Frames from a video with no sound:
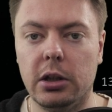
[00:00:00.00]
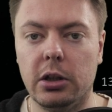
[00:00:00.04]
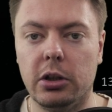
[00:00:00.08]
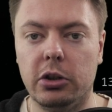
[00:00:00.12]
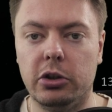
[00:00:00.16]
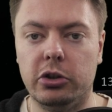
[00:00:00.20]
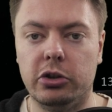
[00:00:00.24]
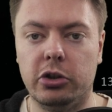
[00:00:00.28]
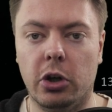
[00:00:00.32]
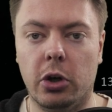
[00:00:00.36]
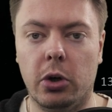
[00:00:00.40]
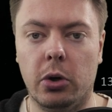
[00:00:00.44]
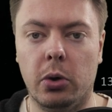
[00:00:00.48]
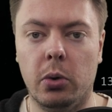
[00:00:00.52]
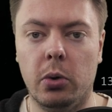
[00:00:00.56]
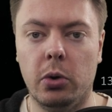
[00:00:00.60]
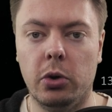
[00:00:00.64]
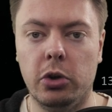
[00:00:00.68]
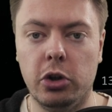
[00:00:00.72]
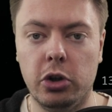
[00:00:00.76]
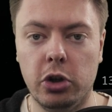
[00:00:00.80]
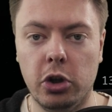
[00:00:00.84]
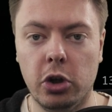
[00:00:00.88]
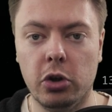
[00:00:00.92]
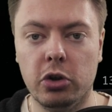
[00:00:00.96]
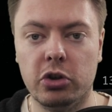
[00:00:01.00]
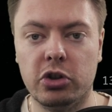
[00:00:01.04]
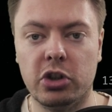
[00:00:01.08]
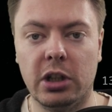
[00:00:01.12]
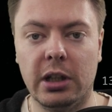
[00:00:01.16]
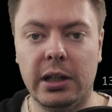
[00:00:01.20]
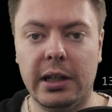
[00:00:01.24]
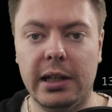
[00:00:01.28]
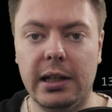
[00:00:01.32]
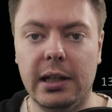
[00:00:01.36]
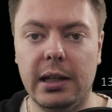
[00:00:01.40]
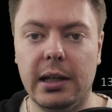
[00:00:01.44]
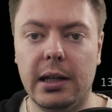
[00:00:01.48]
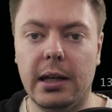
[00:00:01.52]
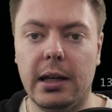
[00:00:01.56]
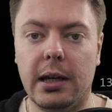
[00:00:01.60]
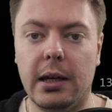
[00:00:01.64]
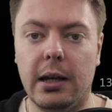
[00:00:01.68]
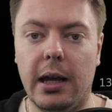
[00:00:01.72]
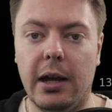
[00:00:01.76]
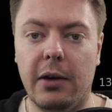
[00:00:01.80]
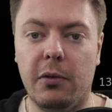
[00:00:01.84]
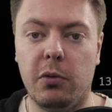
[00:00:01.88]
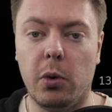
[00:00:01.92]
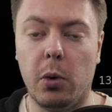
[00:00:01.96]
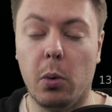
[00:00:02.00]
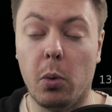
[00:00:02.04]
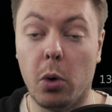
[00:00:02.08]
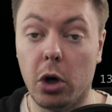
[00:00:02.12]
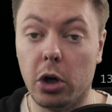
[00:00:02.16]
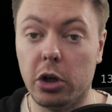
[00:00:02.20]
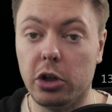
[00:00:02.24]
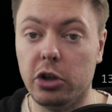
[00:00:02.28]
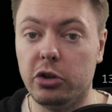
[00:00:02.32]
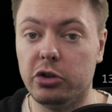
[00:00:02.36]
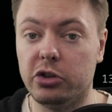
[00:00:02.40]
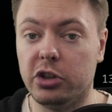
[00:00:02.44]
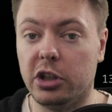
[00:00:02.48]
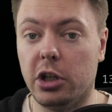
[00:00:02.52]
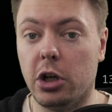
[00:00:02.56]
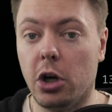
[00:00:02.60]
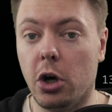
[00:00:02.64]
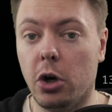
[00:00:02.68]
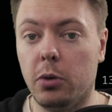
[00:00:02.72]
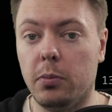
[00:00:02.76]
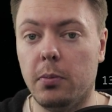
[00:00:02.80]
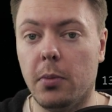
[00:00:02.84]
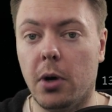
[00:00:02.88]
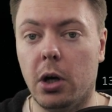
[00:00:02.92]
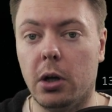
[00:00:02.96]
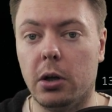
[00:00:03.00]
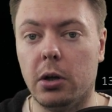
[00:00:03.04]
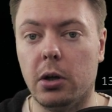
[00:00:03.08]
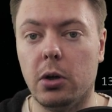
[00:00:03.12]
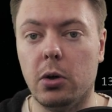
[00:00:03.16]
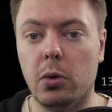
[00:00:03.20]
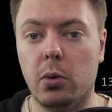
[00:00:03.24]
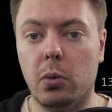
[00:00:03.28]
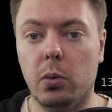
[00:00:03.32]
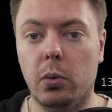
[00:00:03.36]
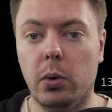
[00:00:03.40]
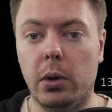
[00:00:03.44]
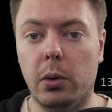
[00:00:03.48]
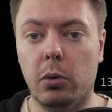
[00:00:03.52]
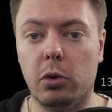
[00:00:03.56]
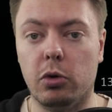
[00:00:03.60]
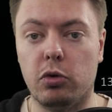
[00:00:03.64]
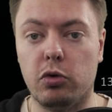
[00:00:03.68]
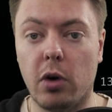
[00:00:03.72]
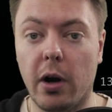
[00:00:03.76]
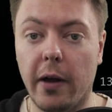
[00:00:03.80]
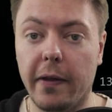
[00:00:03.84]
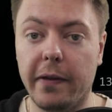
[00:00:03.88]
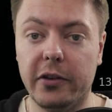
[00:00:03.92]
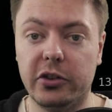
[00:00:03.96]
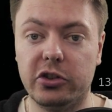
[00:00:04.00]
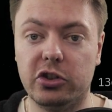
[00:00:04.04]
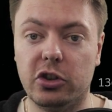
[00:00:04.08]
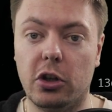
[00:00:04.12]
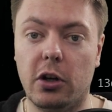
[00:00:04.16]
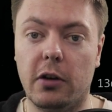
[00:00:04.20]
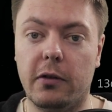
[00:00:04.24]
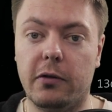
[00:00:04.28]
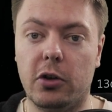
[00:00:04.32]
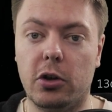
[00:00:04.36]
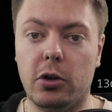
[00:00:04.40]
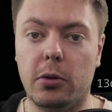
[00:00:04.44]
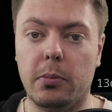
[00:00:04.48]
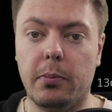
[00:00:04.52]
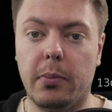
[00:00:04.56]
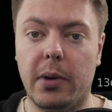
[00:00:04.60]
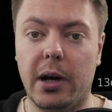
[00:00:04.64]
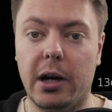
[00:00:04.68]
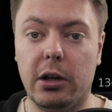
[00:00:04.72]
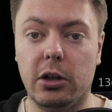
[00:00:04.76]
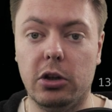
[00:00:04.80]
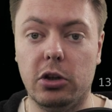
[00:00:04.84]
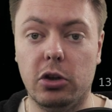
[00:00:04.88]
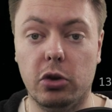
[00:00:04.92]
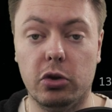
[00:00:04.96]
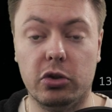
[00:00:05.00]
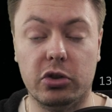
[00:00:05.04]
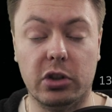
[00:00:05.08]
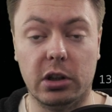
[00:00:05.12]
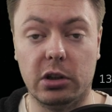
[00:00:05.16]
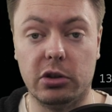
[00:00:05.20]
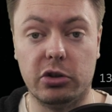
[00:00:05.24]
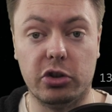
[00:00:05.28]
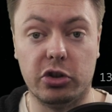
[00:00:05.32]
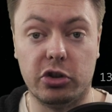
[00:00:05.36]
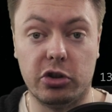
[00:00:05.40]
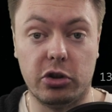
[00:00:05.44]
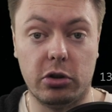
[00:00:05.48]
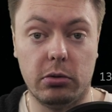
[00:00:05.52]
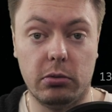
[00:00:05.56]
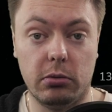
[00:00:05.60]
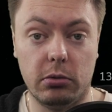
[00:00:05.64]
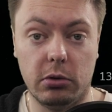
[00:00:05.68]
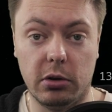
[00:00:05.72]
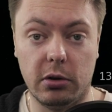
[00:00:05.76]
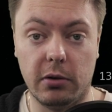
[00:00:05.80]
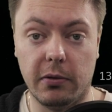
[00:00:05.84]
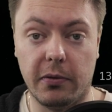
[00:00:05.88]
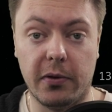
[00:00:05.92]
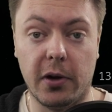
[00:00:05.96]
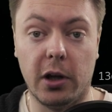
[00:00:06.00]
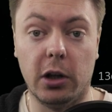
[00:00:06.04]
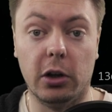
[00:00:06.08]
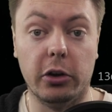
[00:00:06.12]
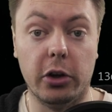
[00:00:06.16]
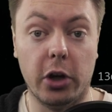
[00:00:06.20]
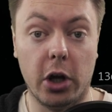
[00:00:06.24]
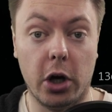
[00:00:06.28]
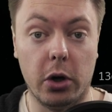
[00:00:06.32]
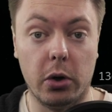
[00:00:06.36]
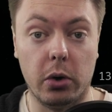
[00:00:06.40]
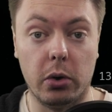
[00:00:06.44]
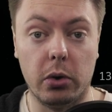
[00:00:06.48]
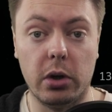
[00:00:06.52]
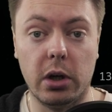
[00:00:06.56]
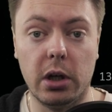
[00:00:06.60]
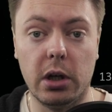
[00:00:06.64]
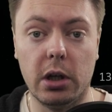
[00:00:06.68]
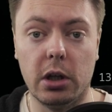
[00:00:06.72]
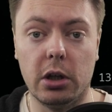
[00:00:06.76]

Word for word: So usually if we weren't using nodemon, we would run the server by using just default node.